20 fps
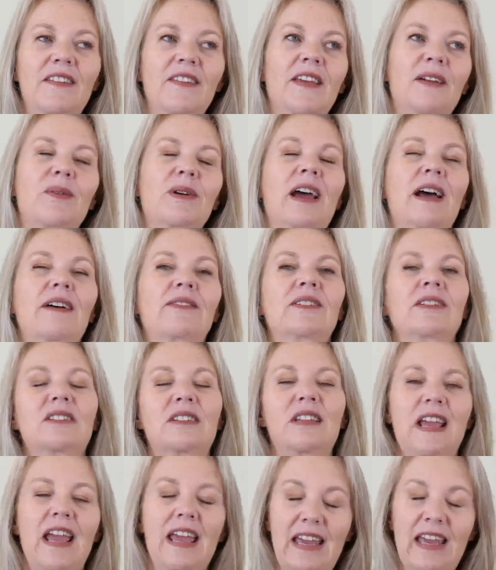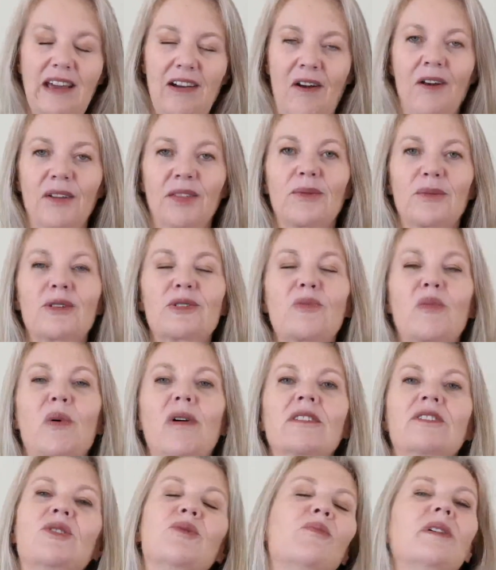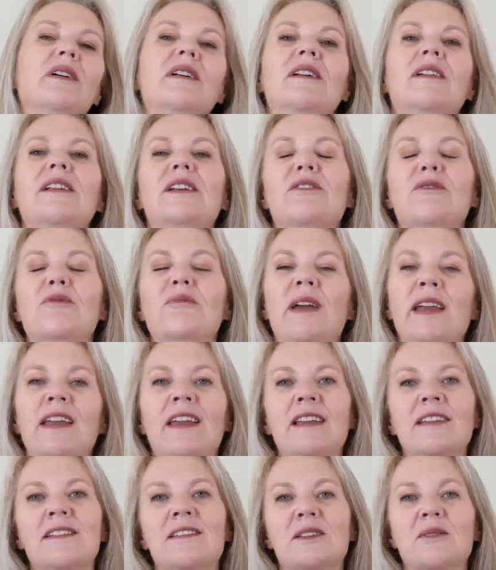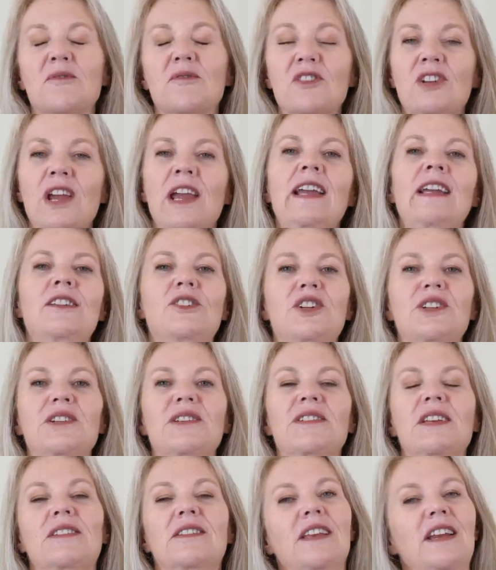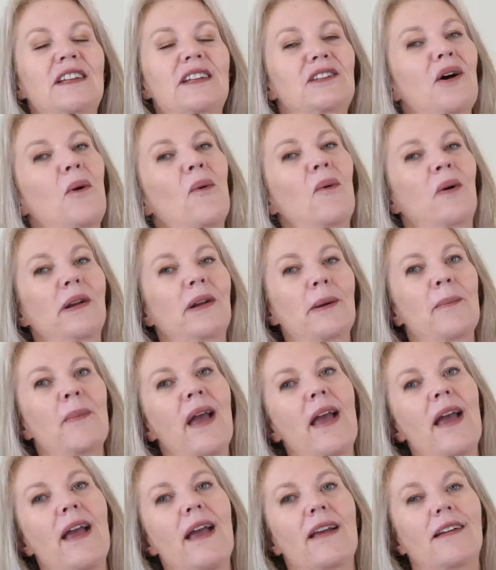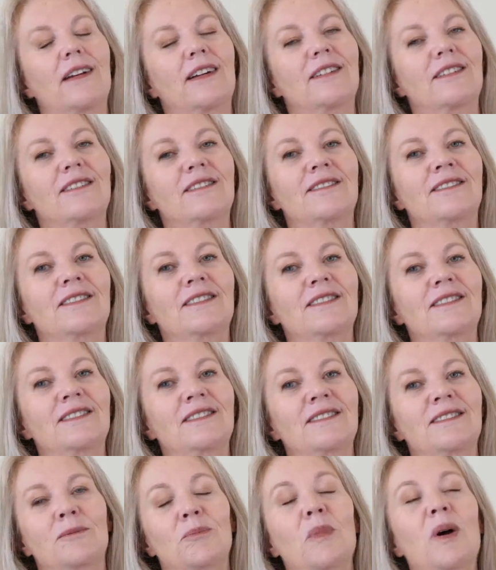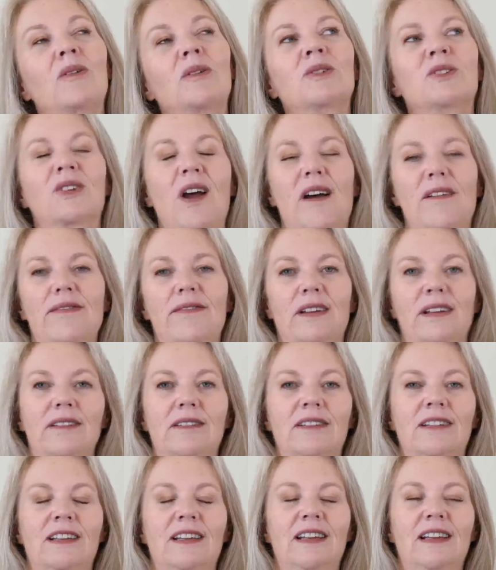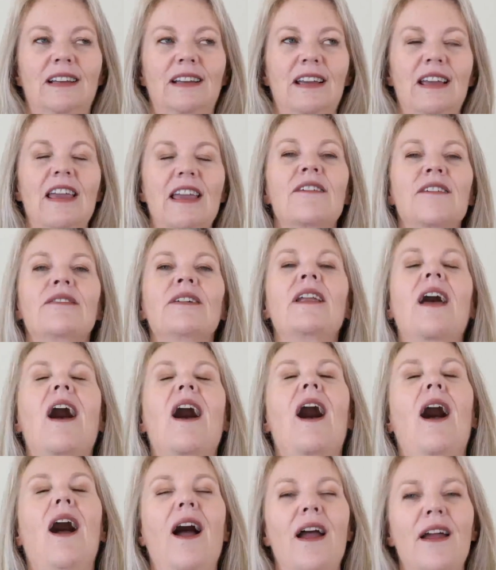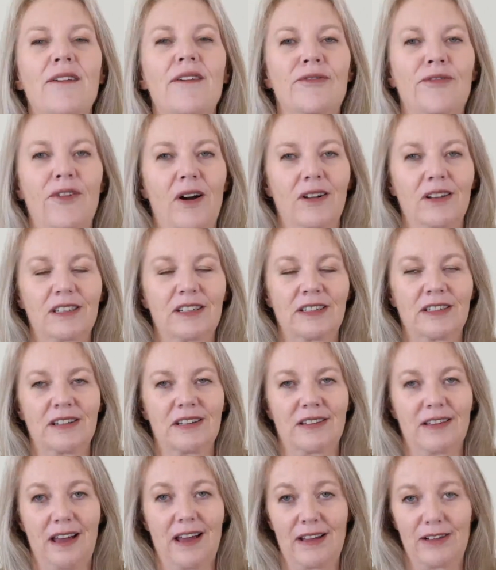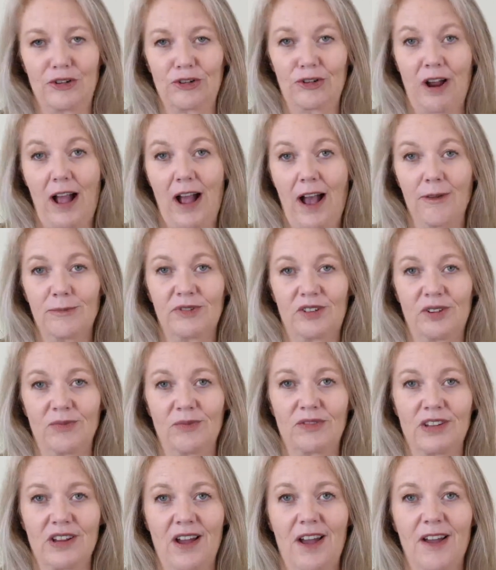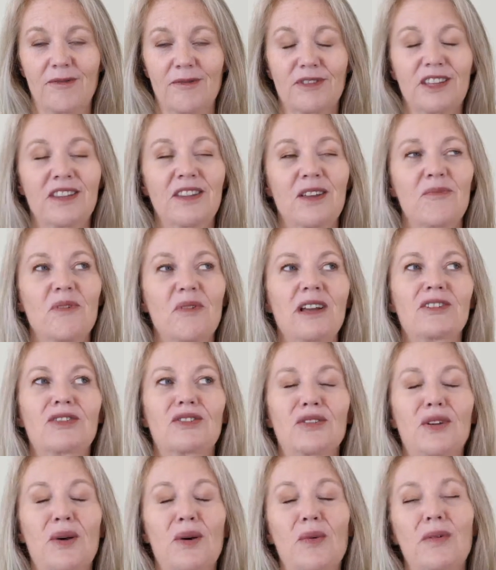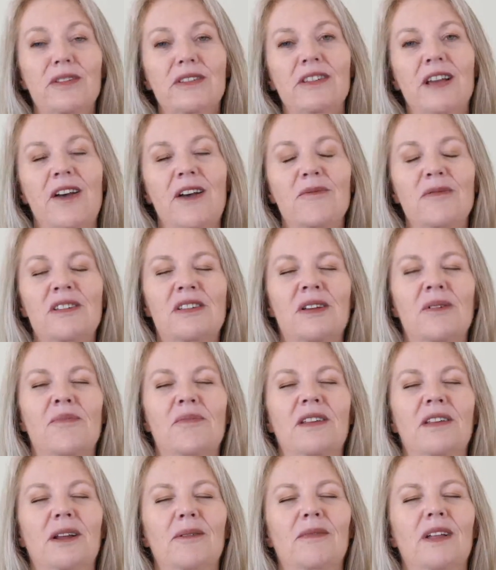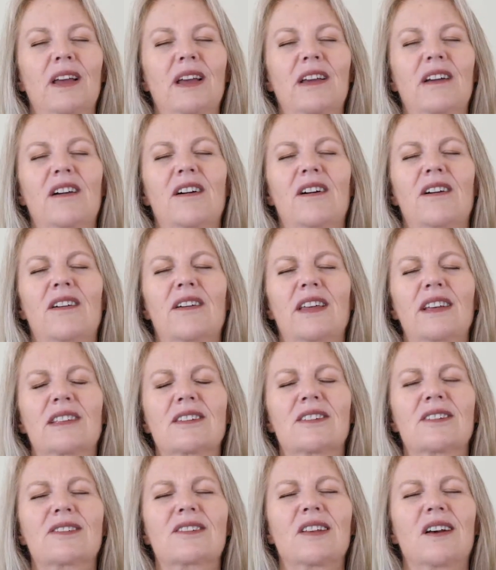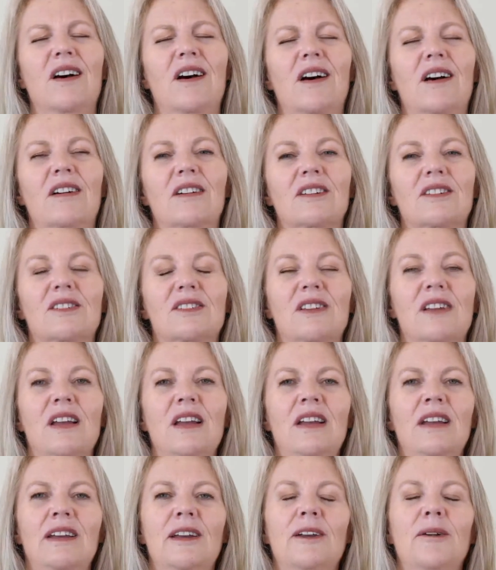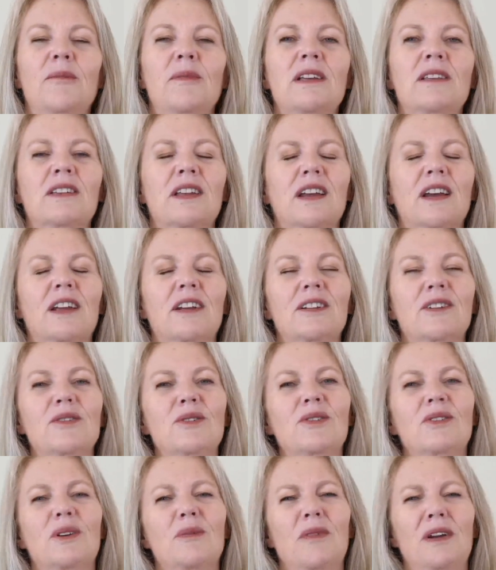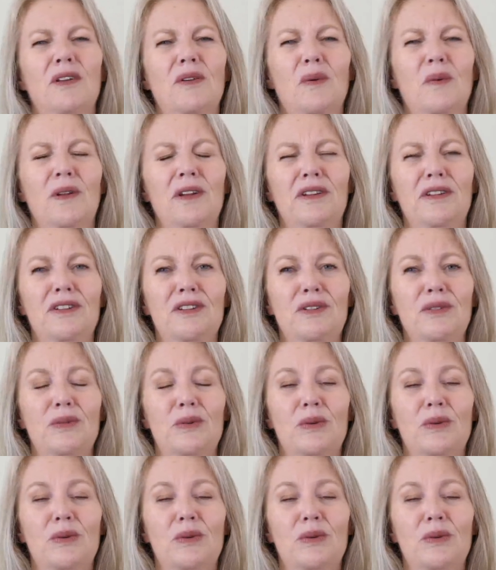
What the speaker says: would have to take on the responsibility of making some changes that they don't want to make. Most often. Even I fall into that trap sometimes. And then my soul will tell me something. I'm like, oh, that sucks. It means I got to do something I don't want to do.